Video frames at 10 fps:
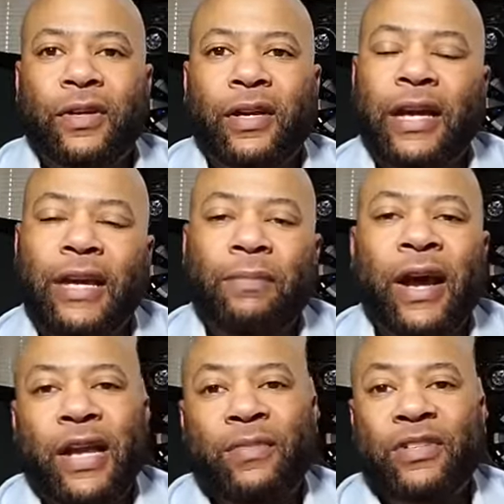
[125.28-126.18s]
again,
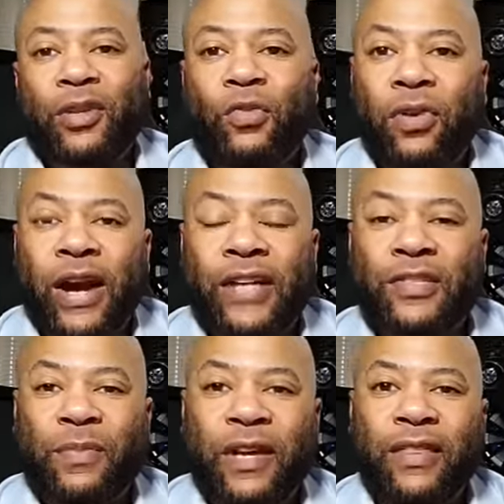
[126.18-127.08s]
my name is Loot Bryon
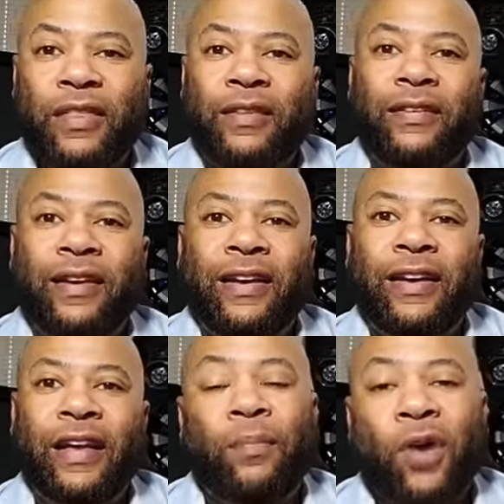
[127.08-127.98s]
Smith
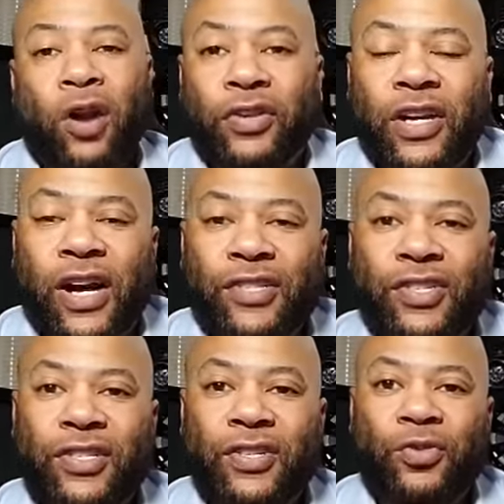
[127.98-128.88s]
and I'm part of the
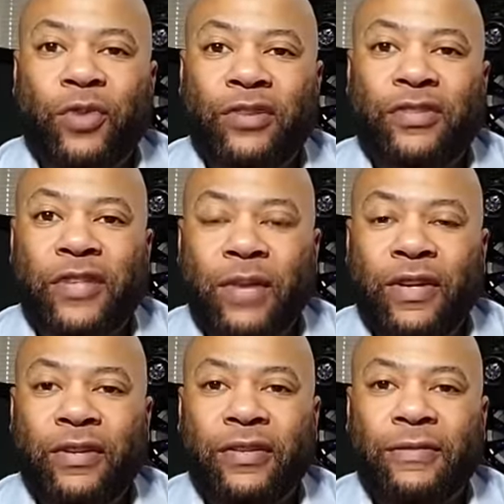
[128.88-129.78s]
Consciousness Creator
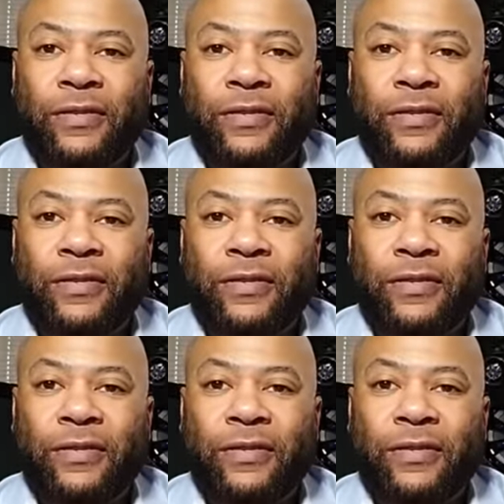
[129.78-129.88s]
Summit.